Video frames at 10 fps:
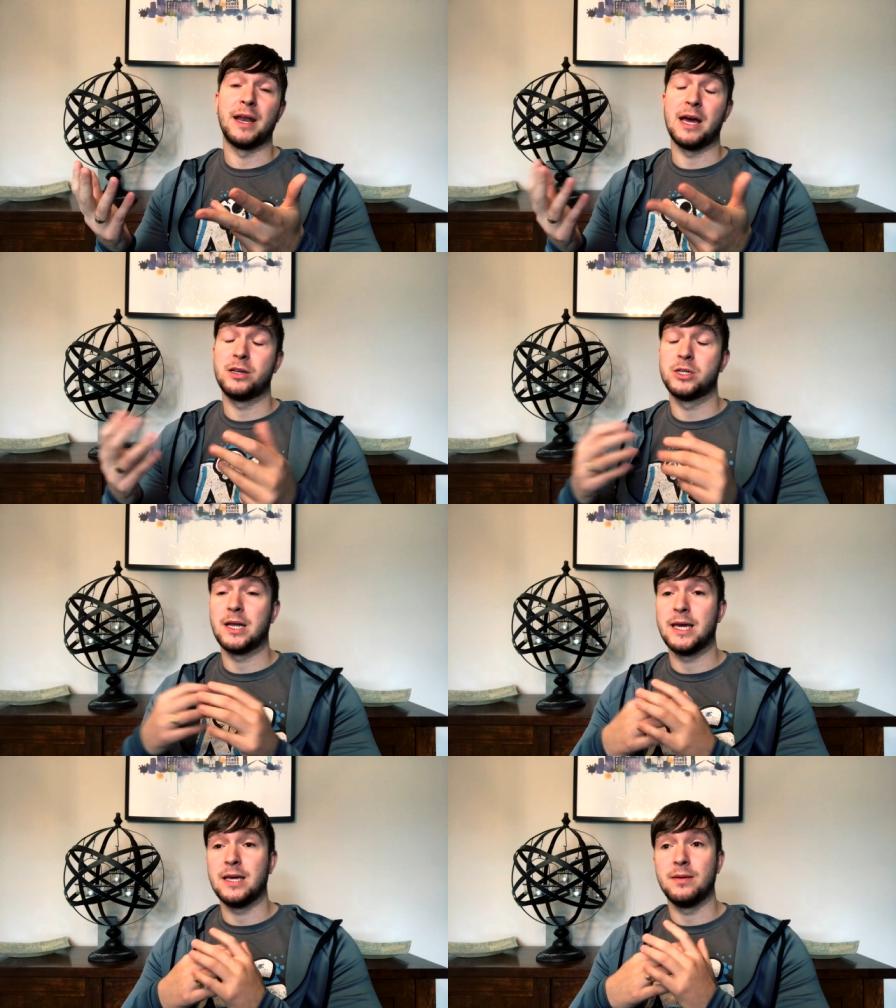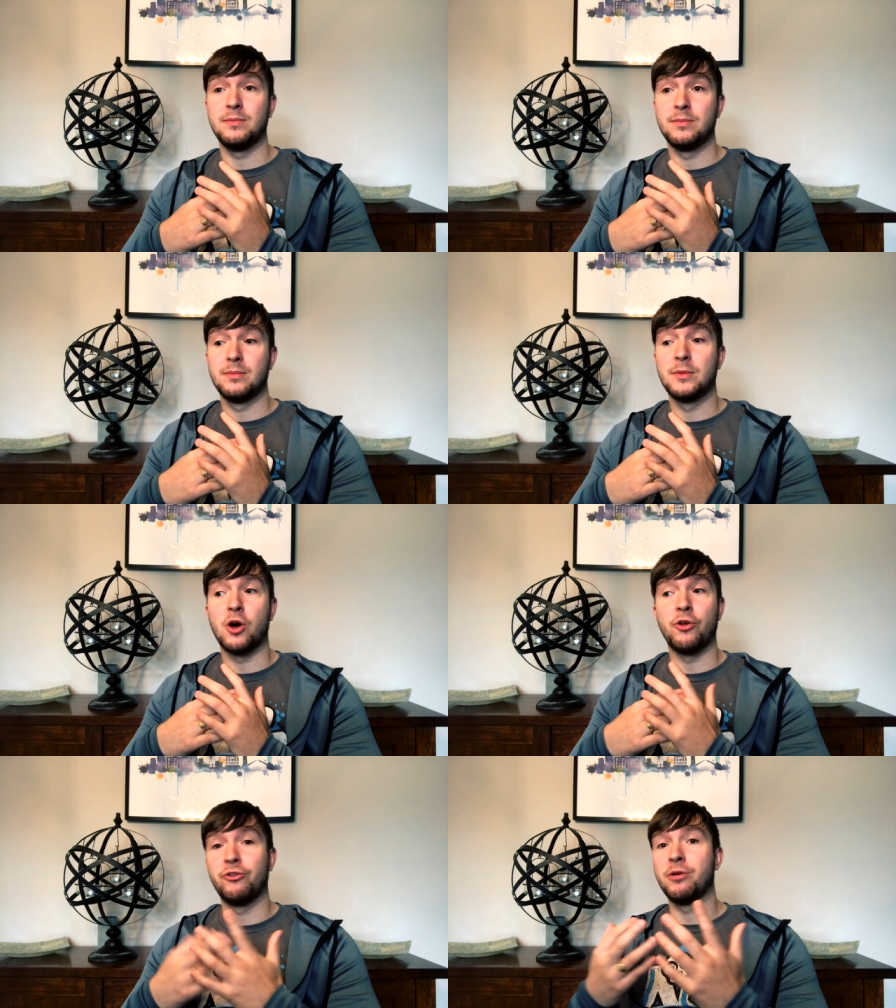and actually
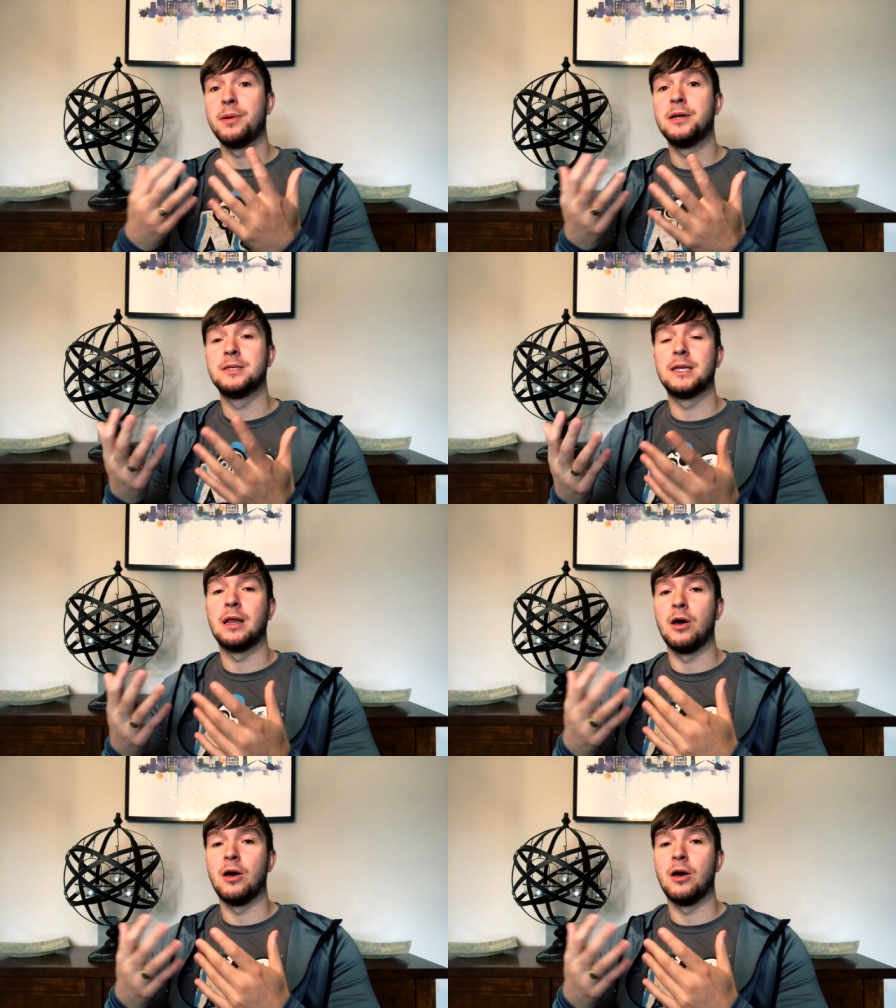contributed a